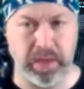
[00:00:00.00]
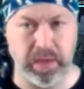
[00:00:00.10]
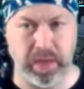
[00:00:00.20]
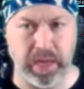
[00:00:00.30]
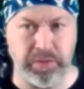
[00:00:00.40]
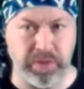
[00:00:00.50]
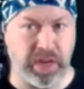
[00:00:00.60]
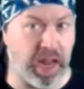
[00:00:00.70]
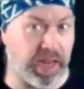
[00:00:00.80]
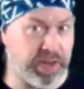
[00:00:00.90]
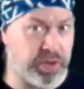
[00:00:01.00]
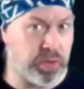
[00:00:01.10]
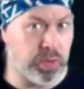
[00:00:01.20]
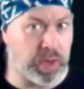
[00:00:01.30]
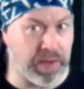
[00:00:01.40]
like Rich, I
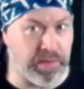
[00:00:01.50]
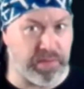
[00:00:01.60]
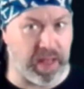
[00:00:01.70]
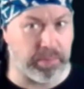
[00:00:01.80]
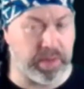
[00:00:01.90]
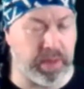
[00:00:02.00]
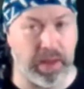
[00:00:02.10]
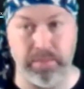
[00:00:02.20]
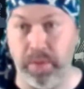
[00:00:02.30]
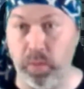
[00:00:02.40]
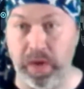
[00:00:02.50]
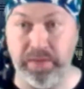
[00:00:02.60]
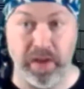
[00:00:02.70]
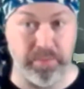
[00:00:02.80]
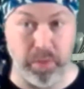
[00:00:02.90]
too have a family. I have my wife,
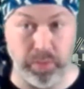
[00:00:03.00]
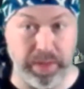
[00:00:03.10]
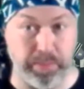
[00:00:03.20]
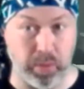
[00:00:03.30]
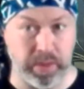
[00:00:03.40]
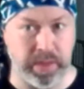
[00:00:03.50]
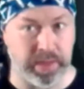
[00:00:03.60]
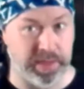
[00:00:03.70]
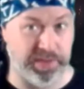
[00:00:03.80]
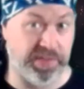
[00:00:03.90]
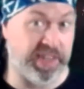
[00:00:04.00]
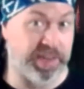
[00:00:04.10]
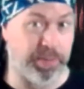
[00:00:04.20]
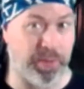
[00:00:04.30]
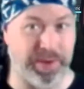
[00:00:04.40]
I have my wee boy. You've seen
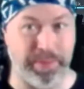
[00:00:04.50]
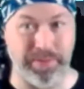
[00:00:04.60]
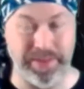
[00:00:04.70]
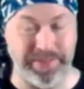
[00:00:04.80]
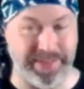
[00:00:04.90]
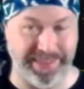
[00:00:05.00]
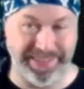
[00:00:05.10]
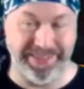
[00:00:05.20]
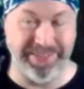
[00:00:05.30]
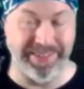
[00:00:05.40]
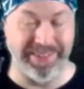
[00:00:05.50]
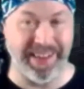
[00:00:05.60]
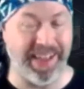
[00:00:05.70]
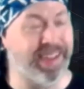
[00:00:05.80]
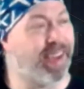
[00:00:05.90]
him in one of my videos, he's a cute little
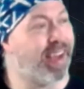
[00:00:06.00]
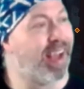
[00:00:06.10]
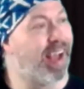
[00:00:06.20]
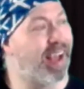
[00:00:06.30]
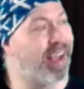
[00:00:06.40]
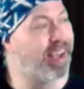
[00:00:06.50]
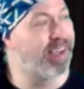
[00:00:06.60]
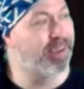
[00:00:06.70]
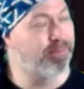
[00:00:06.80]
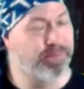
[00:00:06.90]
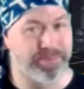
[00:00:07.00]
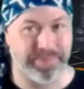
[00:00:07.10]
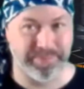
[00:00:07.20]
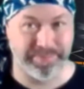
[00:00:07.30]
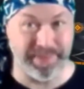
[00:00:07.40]
guy. I
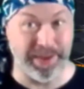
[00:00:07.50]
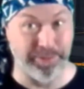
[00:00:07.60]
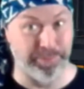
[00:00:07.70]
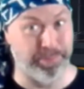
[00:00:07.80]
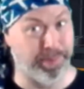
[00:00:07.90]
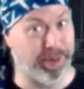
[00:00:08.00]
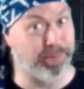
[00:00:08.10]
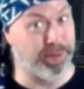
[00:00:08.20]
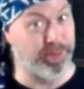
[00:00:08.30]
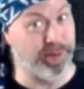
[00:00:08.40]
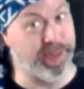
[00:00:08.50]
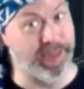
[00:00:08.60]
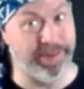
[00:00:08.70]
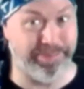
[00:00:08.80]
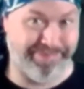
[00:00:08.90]
know, big up your own
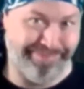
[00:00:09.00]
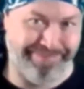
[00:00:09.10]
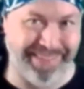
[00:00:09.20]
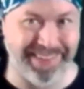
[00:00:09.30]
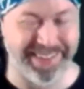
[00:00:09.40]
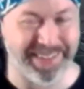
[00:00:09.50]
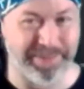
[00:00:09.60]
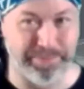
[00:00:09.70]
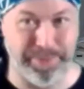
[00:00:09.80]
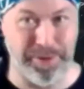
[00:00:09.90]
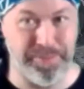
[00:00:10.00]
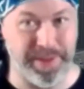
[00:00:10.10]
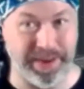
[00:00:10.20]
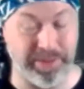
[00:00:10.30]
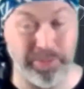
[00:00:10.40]
kid. Proud
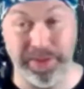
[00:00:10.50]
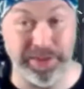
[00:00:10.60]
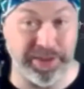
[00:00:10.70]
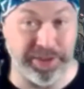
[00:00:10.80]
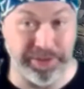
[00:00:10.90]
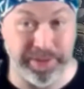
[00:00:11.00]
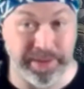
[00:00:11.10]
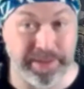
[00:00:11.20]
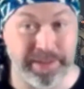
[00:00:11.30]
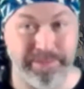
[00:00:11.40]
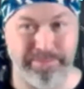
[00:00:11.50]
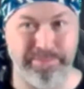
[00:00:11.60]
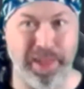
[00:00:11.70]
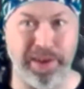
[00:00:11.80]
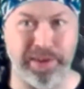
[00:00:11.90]
parent, what are you going to do?
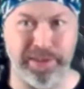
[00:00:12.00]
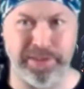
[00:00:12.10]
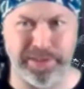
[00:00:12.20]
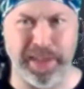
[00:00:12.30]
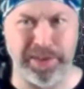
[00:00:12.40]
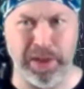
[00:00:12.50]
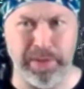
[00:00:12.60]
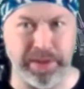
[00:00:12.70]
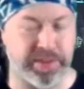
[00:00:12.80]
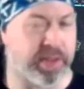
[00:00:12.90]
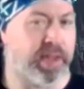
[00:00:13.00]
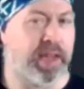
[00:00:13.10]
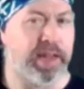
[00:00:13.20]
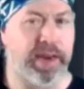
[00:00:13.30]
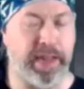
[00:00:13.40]
Nothing, because that's how it is.
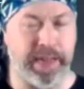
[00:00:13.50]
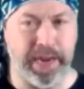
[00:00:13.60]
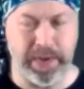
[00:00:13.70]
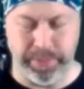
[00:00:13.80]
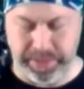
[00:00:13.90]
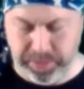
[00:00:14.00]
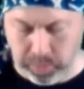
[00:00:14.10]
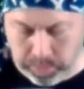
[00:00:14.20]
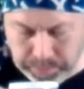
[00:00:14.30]
Right, anyway, so